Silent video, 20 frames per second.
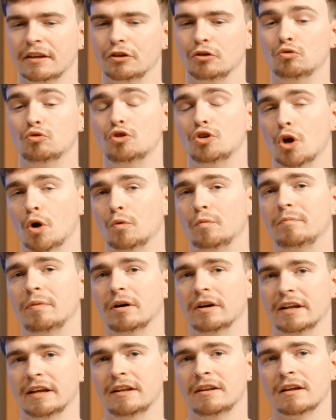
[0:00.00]
that you don't
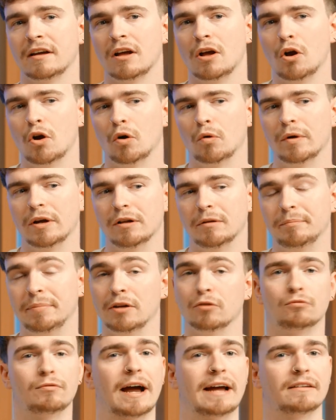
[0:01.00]
put in will
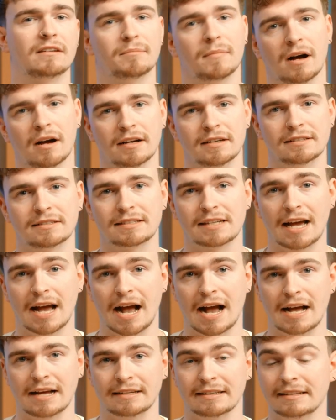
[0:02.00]
be randomized
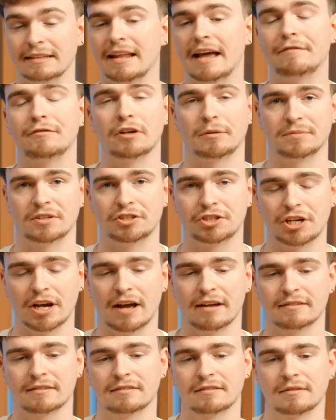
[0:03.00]
and left up to
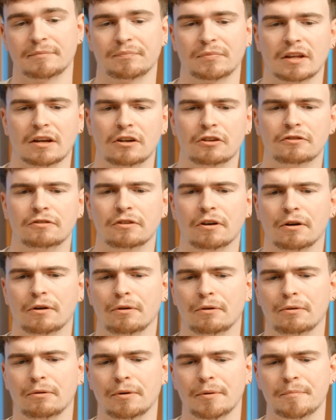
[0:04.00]
chance.
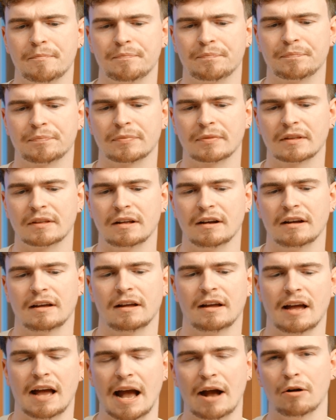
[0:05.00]
So
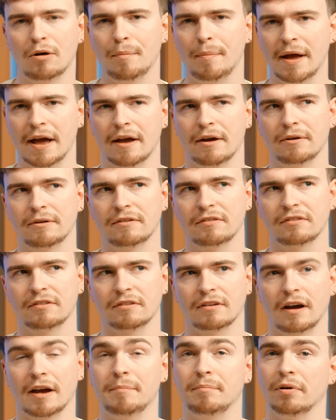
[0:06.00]
how about
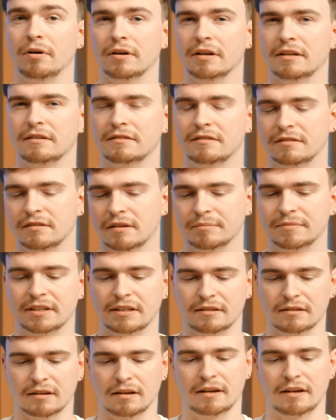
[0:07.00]
I put in something